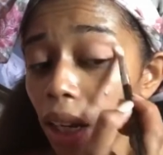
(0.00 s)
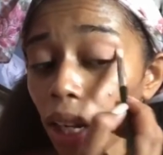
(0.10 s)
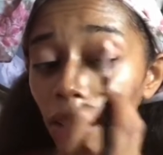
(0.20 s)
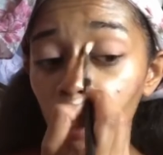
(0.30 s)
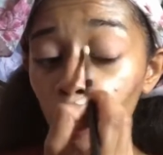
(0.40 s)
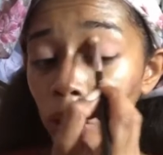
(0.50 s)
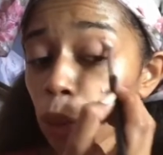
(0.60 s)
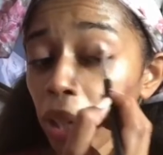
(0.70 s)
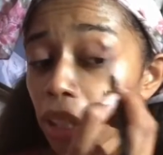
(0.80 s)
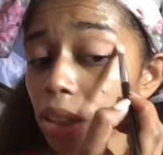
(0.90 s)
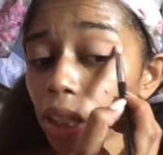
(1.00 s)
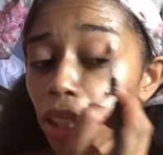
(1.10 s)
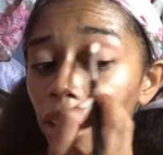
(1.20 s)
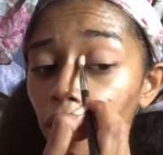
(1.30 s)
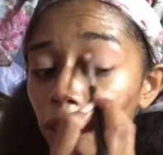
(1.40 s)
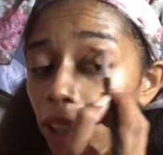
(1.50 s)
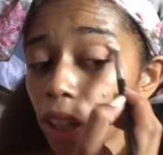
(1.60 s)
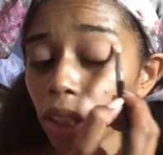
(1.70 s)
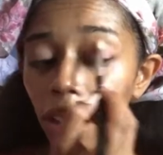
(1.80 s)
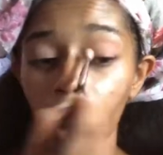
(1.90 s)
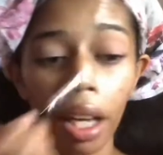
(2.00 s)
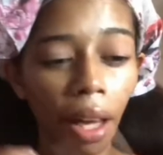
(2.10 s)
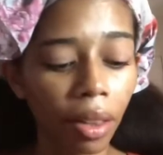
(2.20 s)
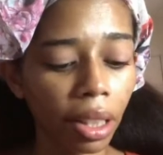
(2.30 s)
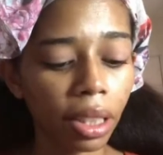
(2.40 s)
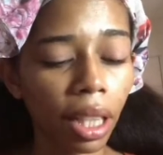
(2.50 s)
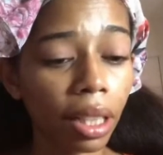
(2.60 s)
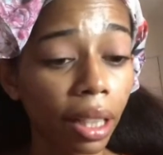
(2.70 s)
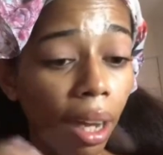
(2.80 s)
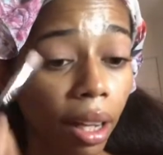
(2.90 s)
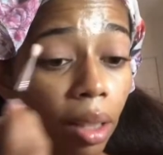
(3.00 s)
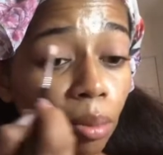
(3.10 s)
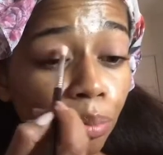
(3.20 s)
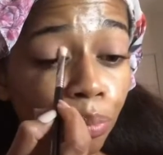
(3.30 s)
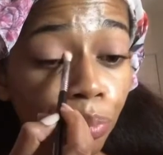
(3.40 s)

I have someone told me how to say it and I forgot. I think it's Ed Gein,